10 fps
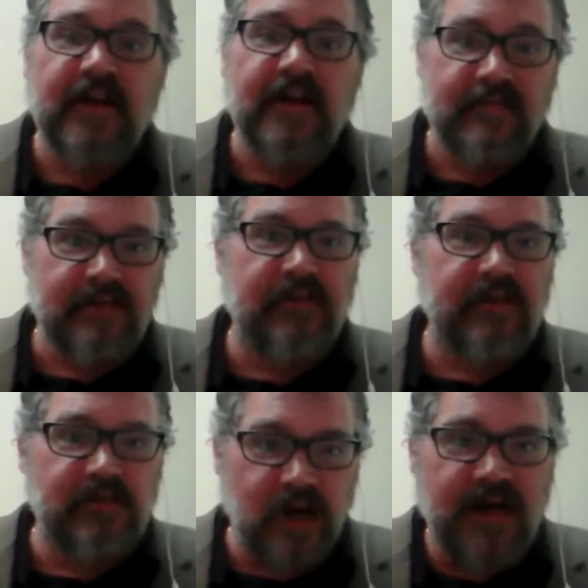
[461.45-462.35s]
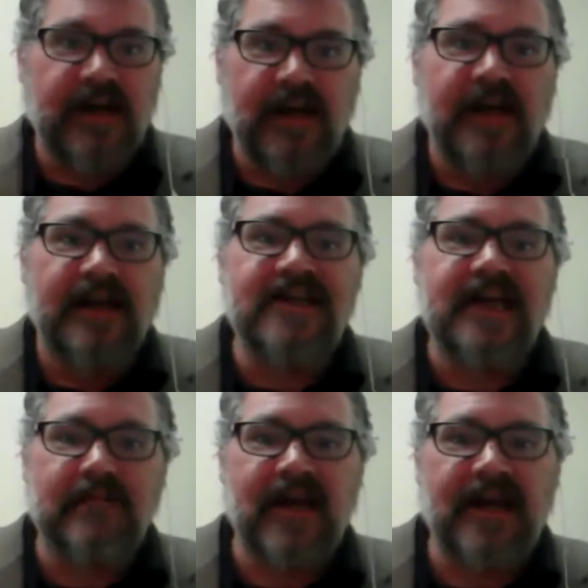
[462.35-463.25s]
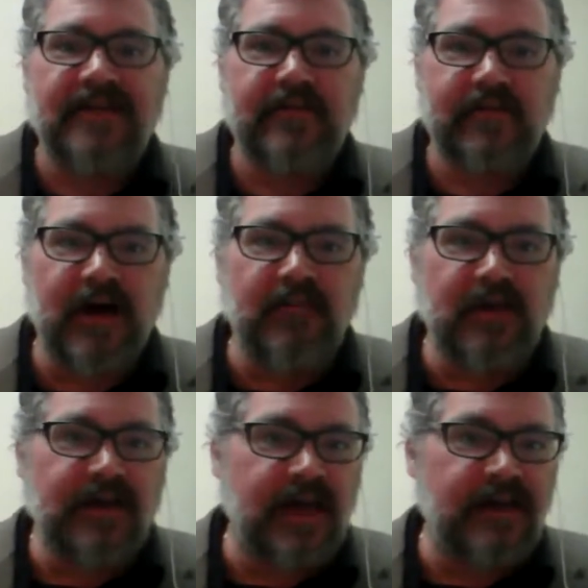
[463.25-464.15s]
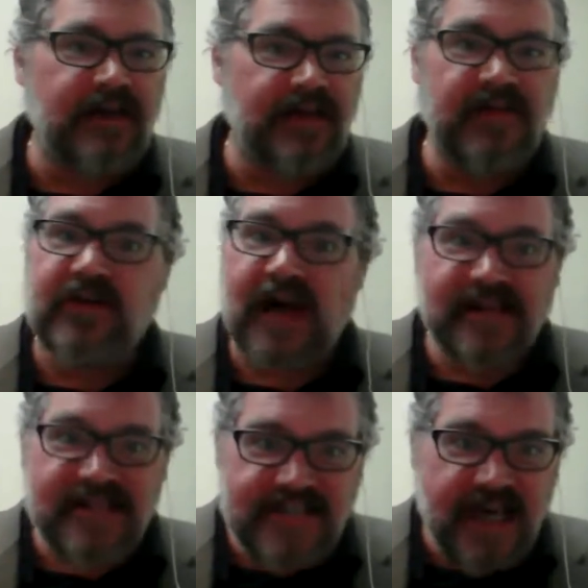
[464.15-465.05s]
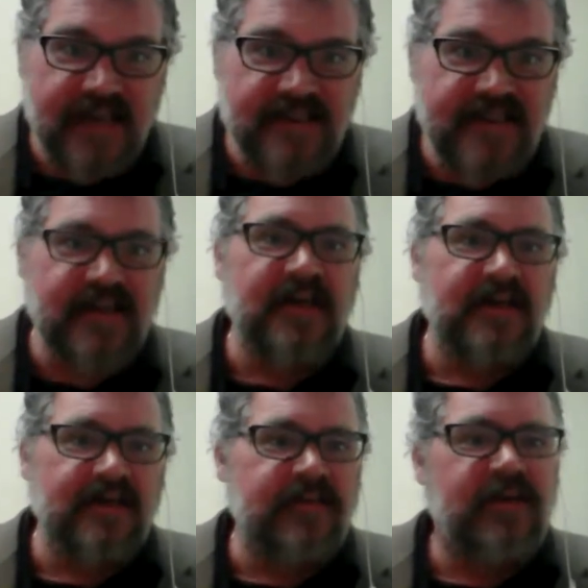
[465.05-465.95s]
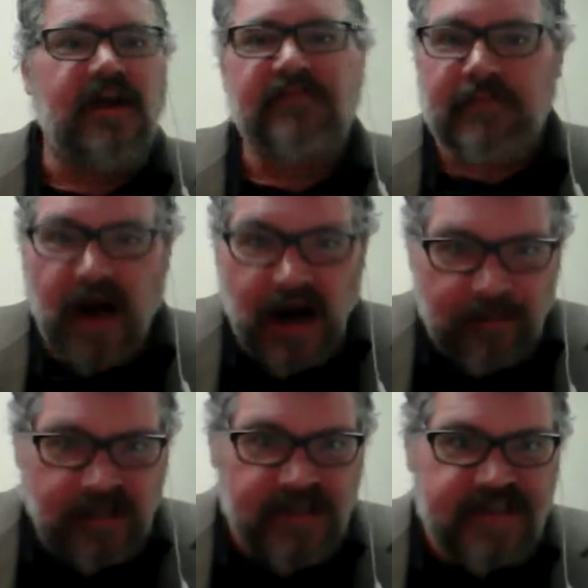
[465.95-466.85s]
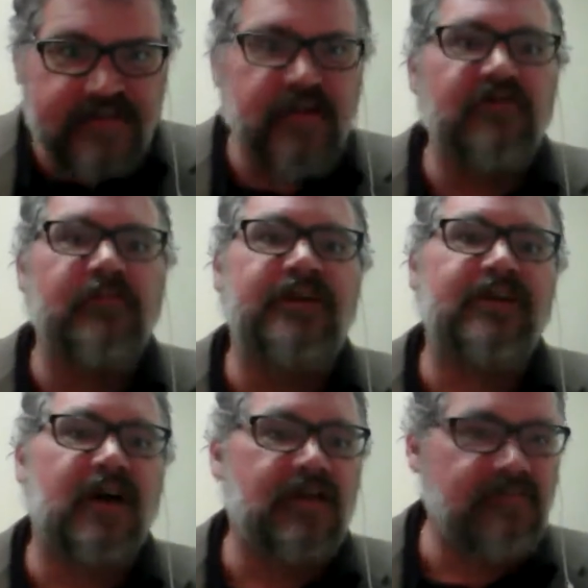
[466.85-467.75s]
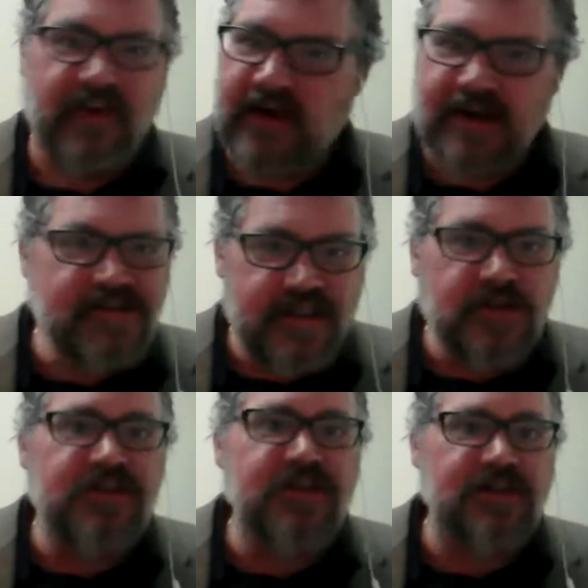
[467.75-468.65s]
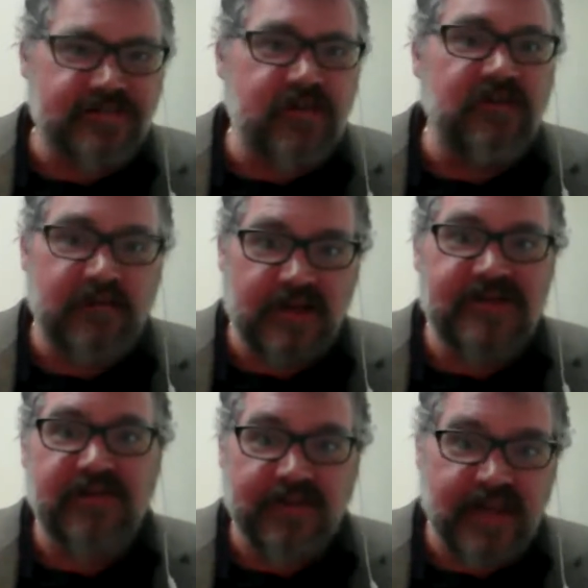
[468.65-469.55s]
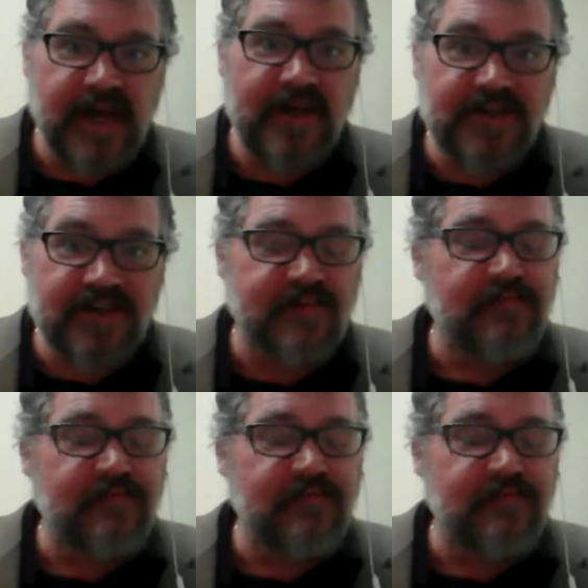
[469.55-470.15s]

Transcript: people who want to kind of take it back to the public. And in the United States, you have the populist movement of various socialist movements through the ages.